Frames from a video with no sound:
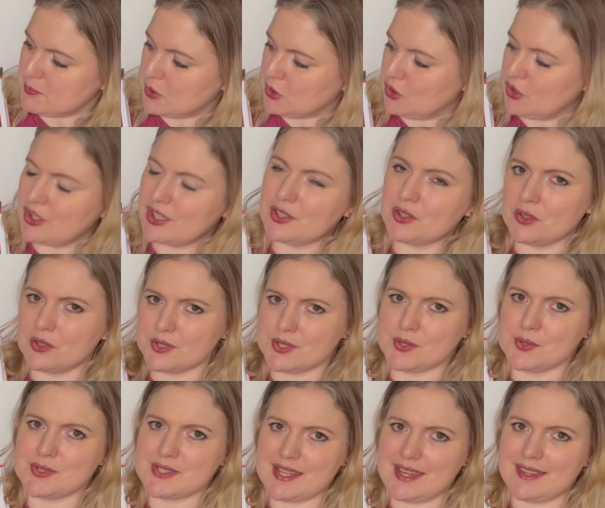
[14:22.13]
but you can
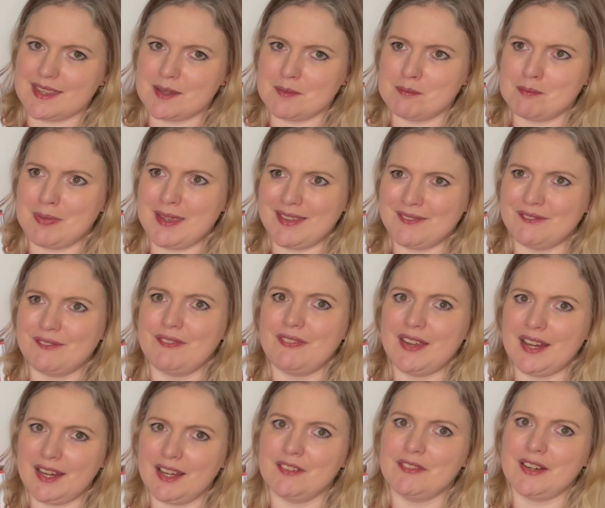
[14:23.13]
also see them being
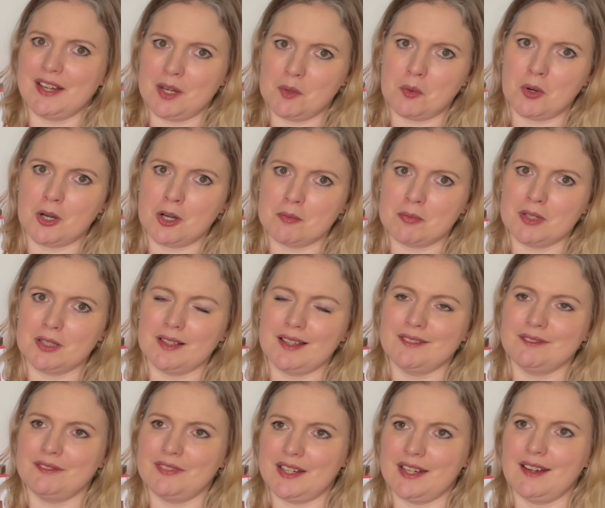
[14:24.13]
very, very wearable
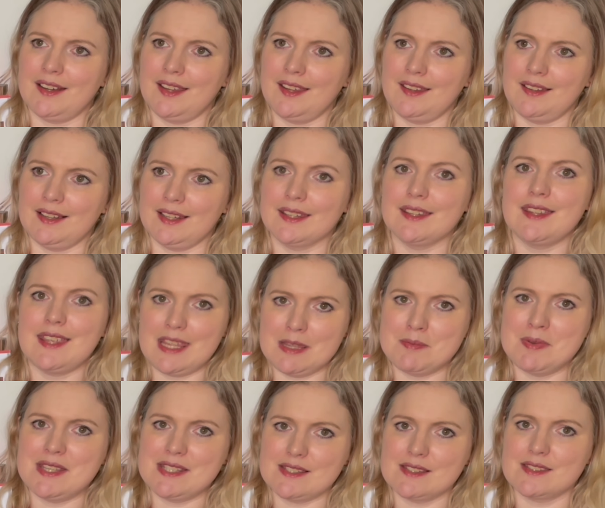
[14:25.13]
and very like key
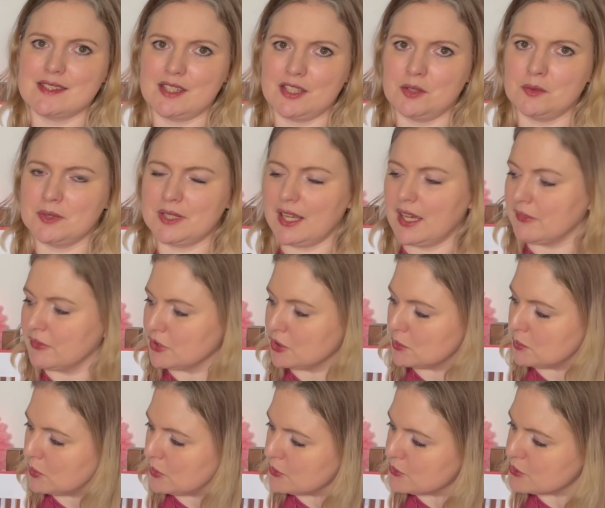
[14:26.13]
pieces that you would have in your
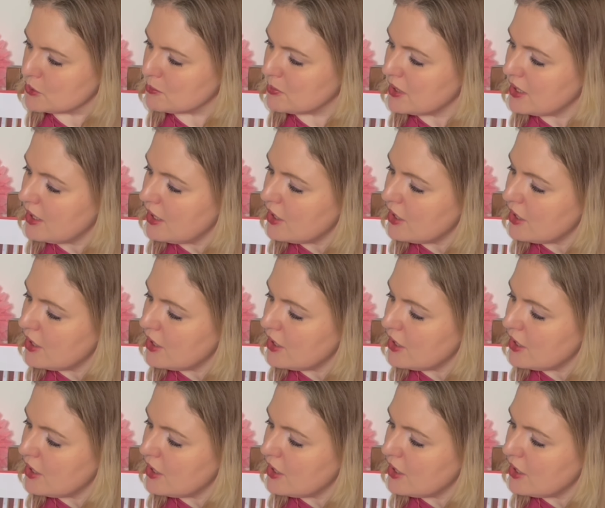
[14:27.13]
wardrobe.